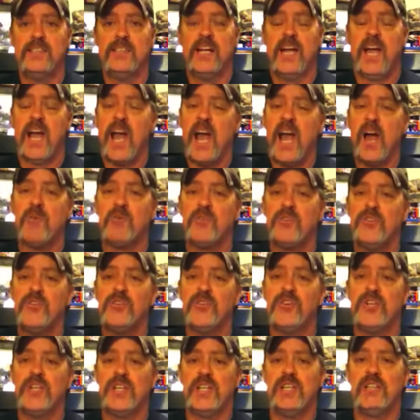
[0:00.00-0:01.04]
How are you
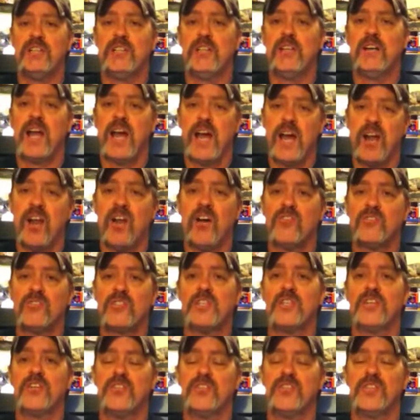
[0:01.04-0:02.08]
going to get there, and how long is it
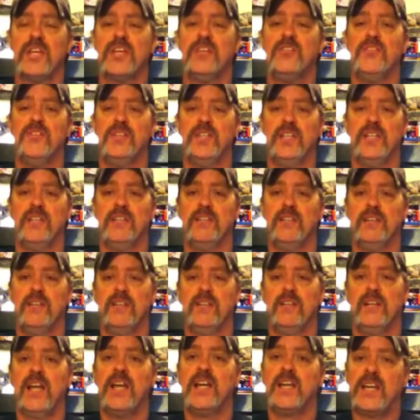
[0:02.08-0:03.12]
going to take you to get there?
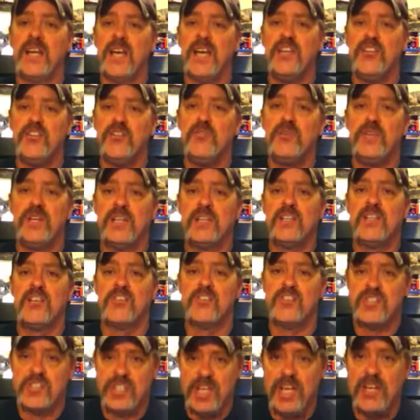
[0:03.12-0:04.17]
And can you get there
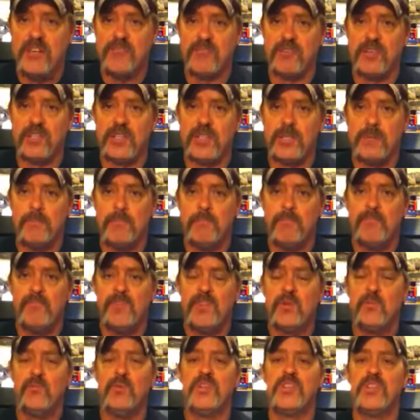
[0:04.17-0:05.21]
safely
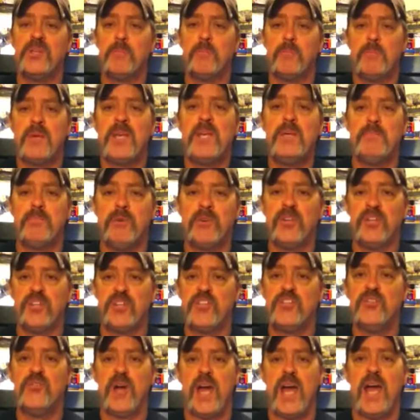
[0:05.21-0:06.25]
with the people that
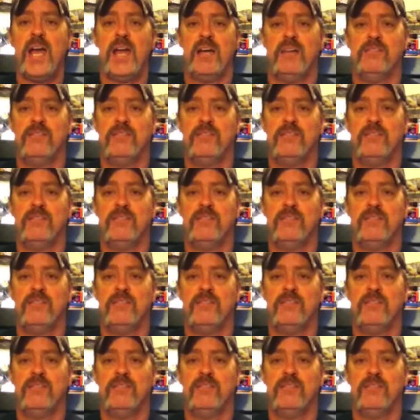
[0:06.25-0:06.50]
you have?